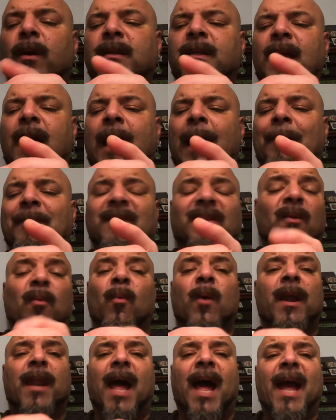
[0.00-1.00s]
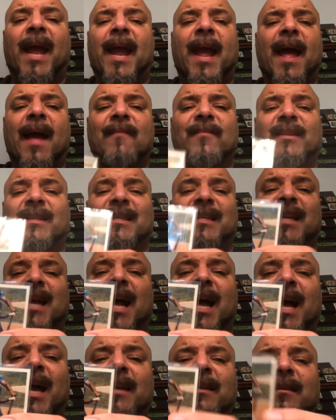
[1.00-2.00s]
Tops. The one I have is
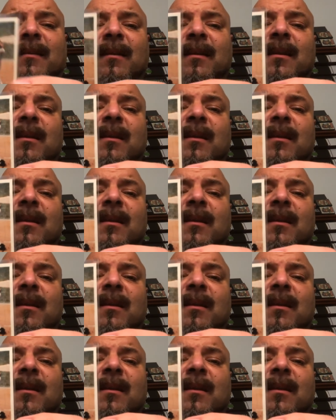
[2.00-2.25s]
not,